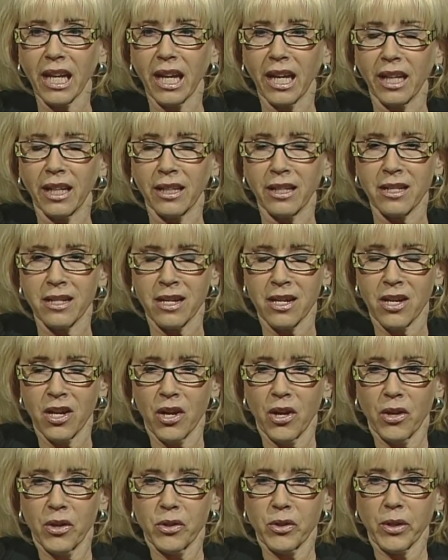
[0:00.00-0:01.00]
And
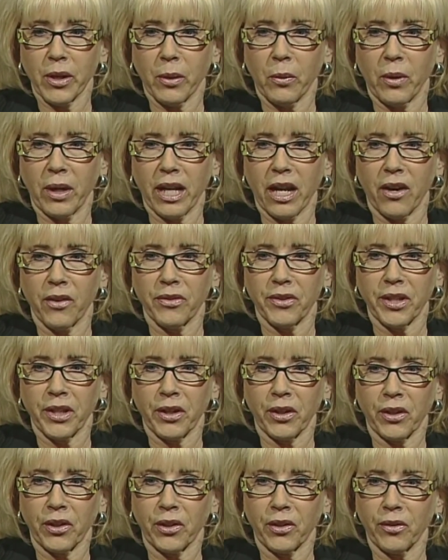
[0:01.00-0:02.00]
so I went out
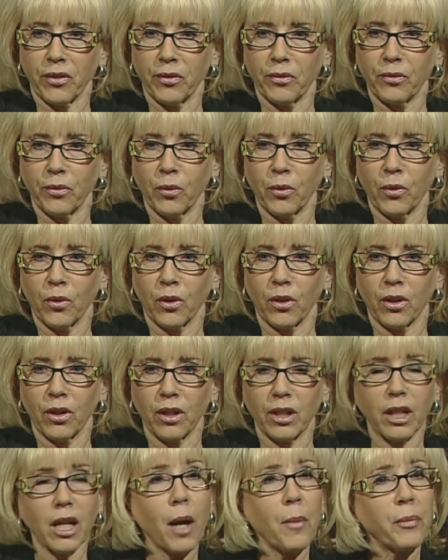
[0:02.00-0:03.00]
there
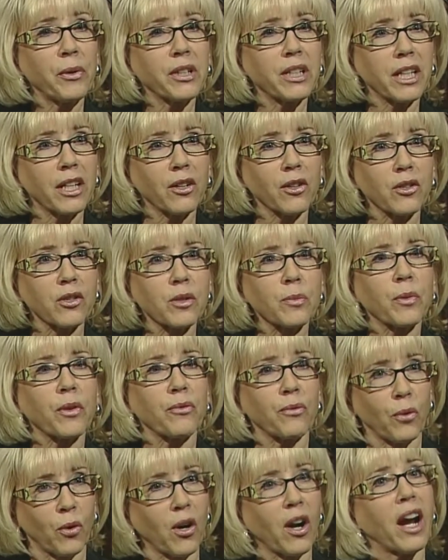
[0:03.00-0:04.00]
for a couple of years
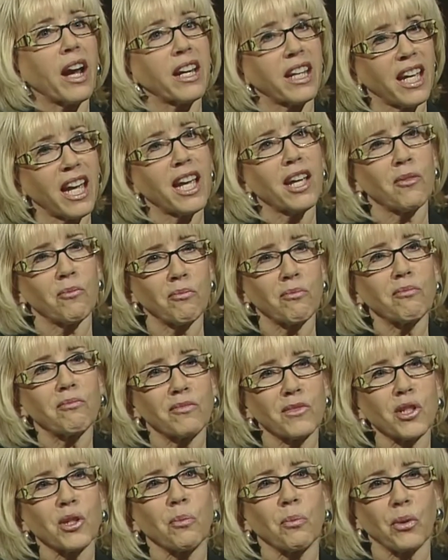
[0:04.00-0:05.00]
before I came
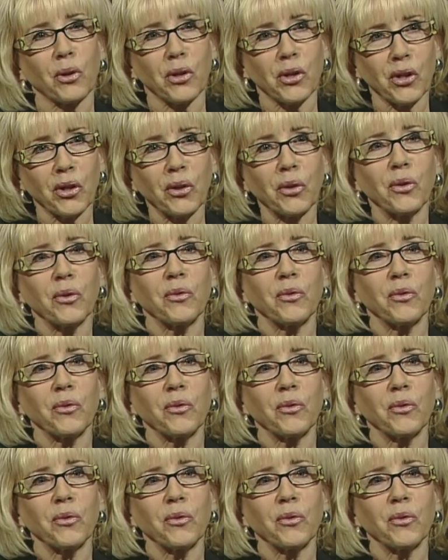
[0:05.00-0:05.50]
to Purdue.